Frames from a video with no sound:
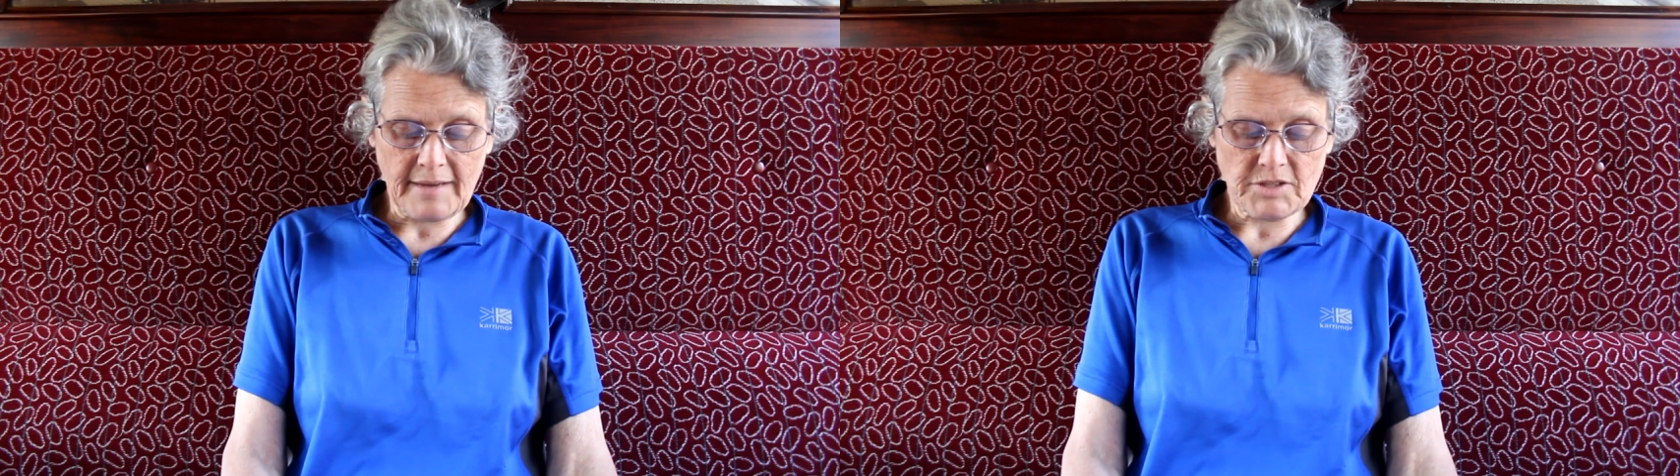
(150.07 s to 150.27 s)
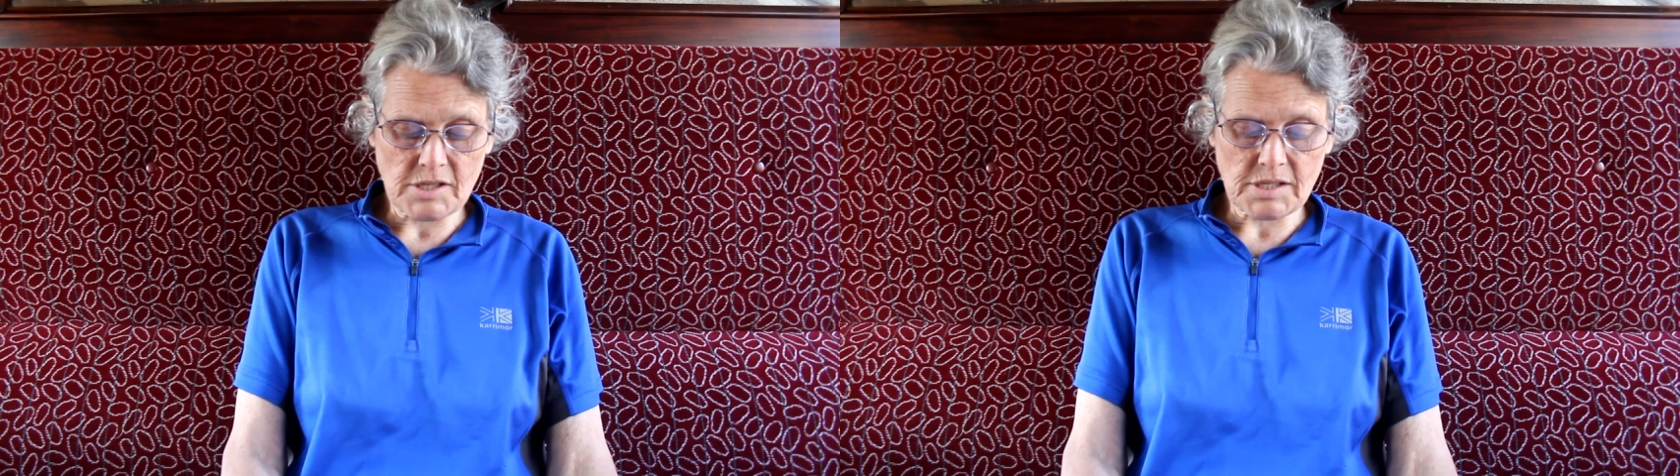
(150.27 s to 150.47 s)

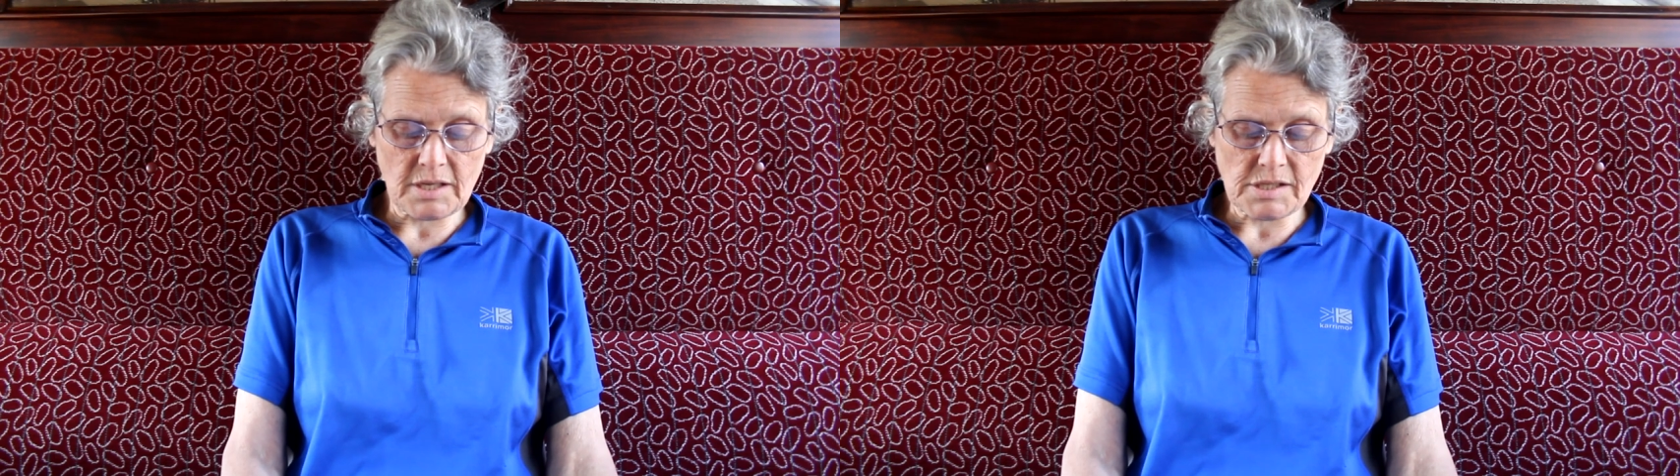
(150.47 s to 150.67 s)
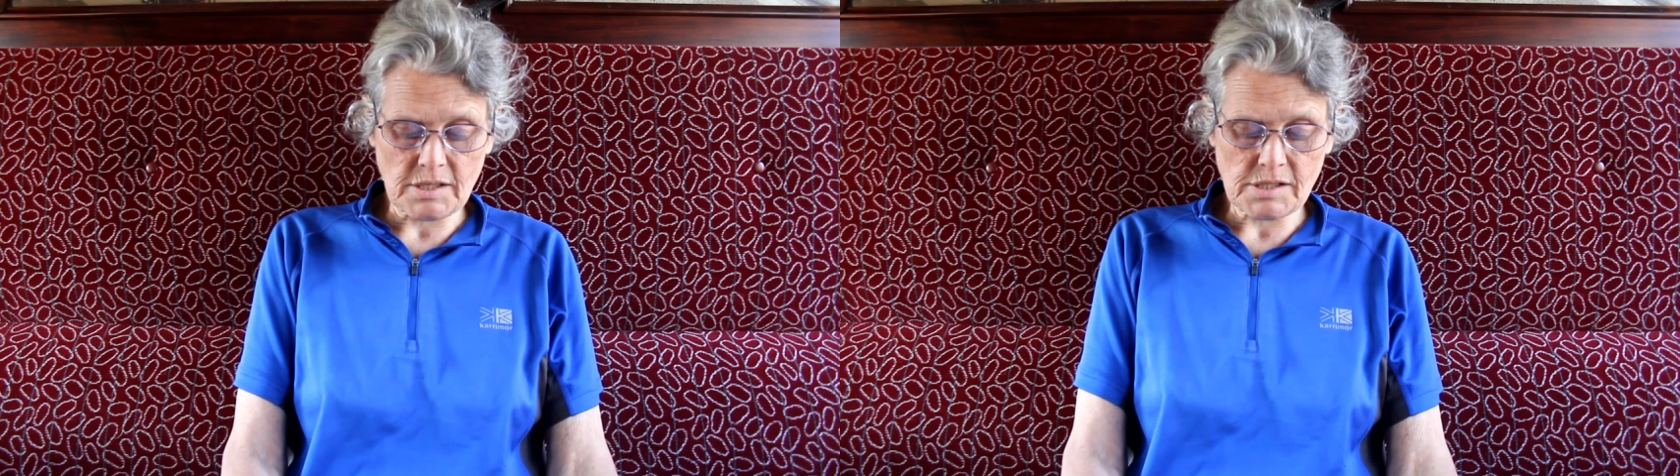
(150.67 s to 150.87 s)
and
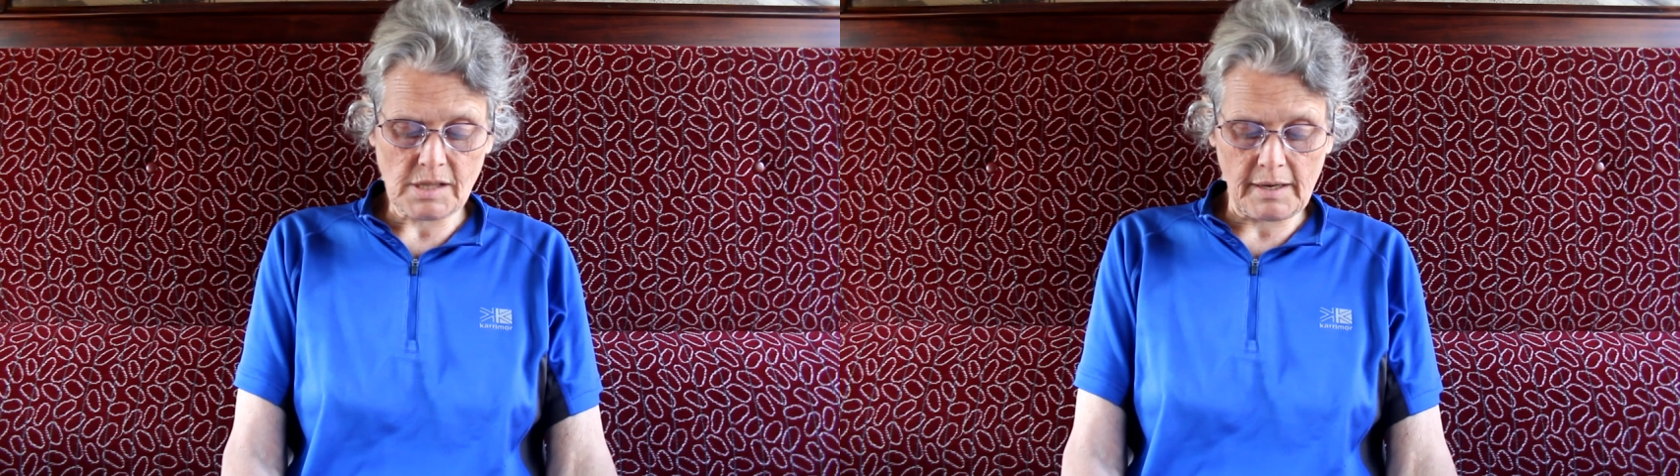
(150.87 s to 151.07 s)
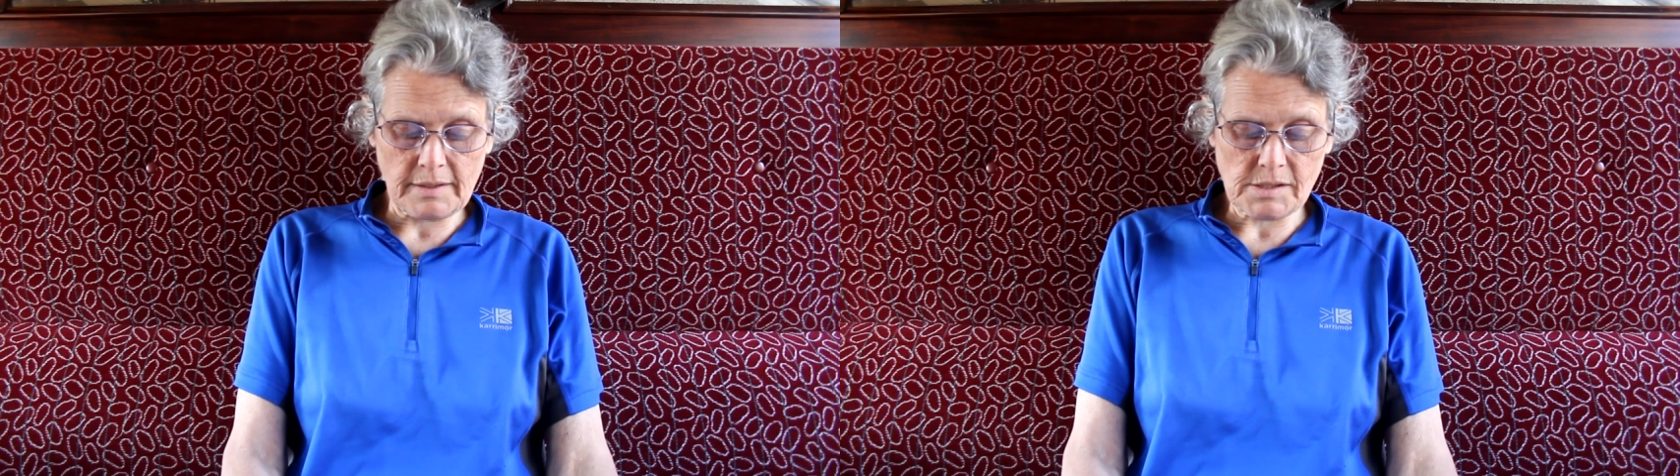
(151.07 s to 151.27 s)
discussing
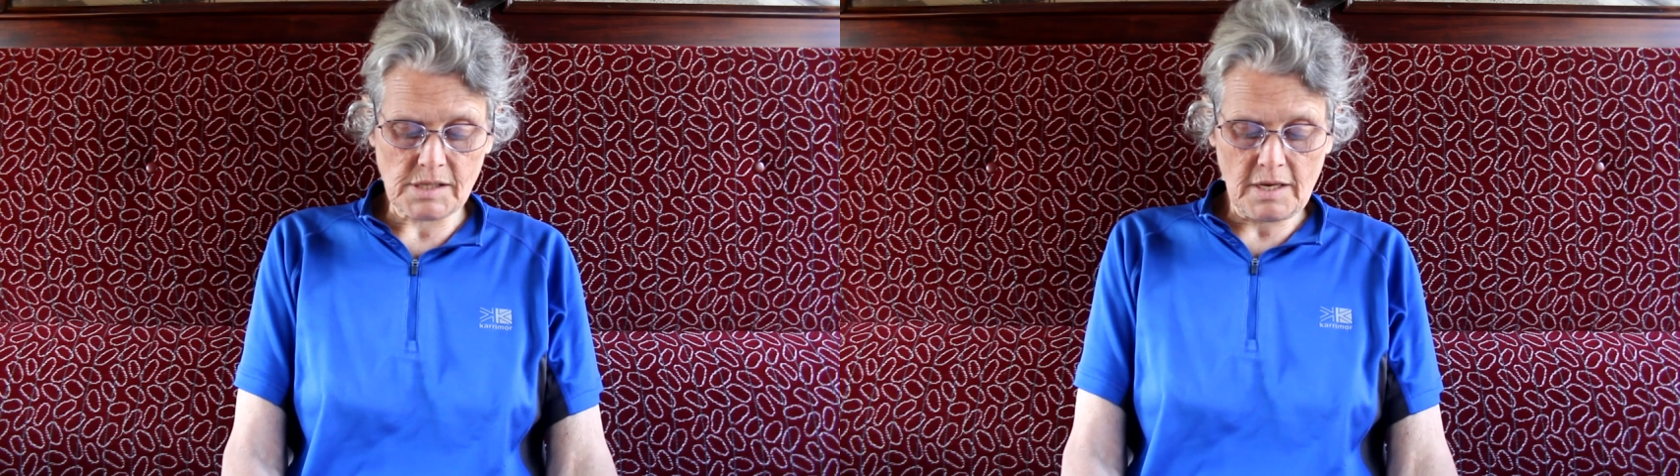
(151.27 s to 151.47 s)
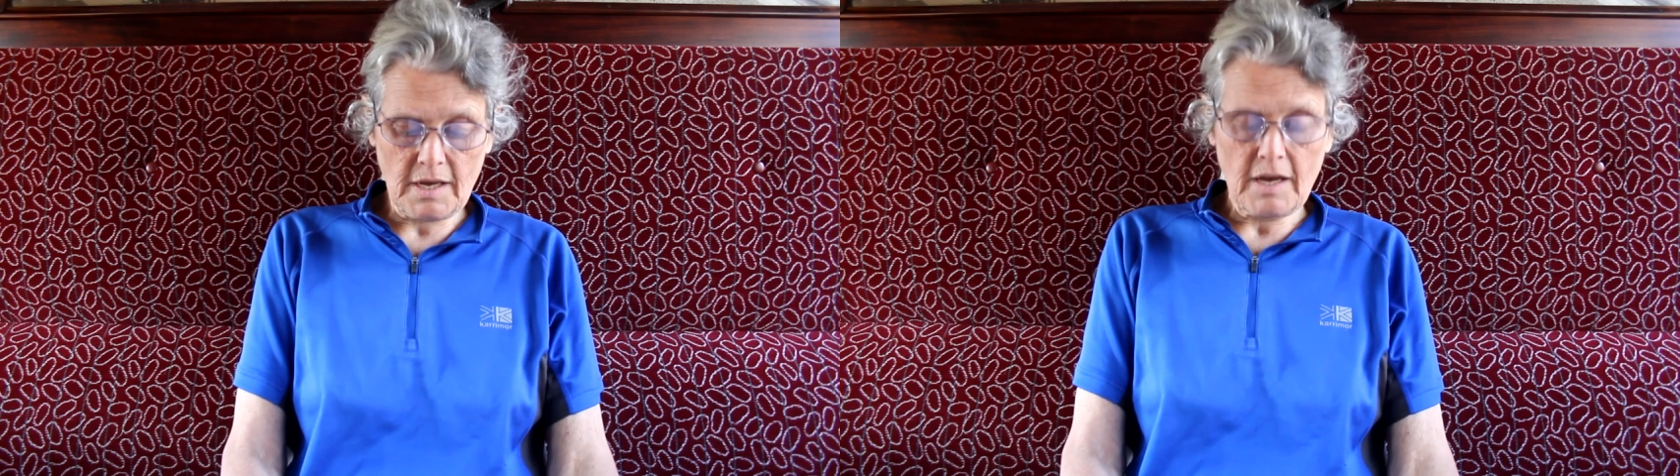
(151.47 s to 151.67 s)
signs